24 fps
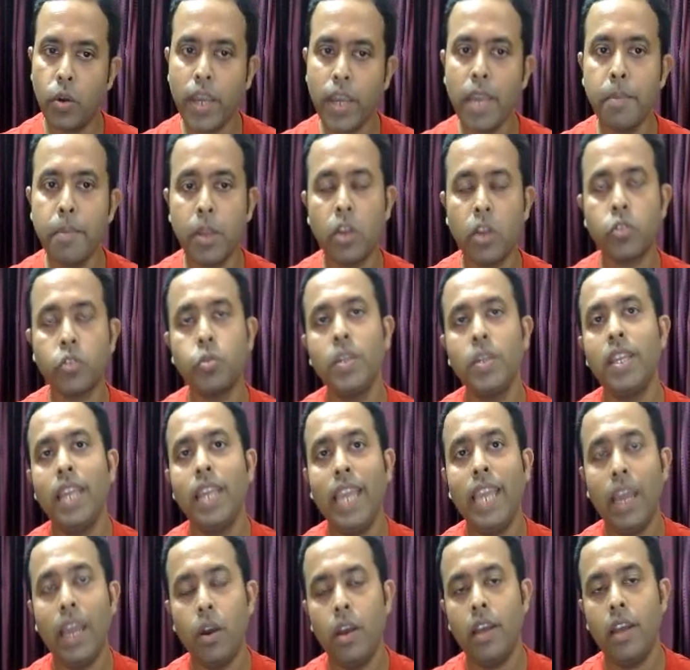Okay, because
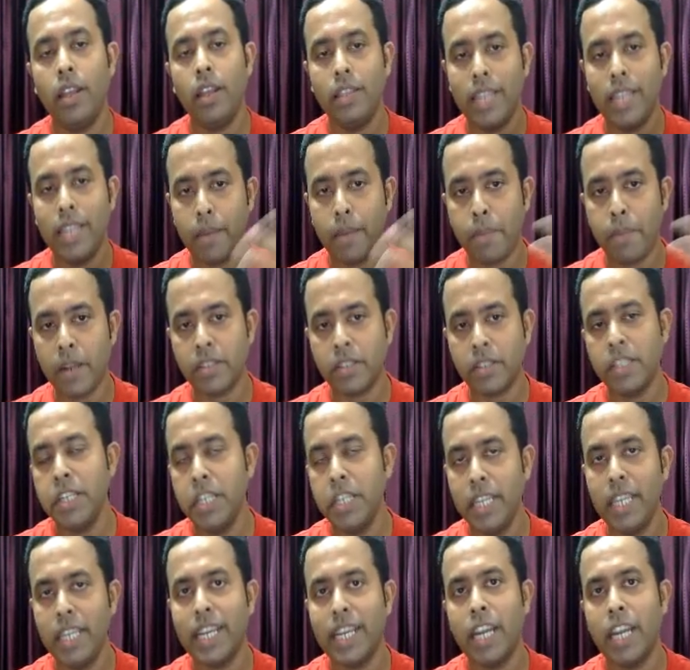the
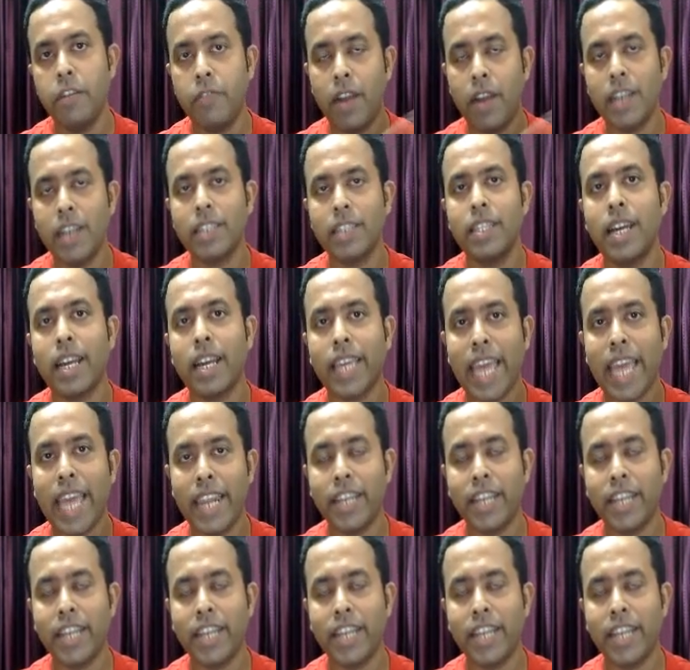%d convert the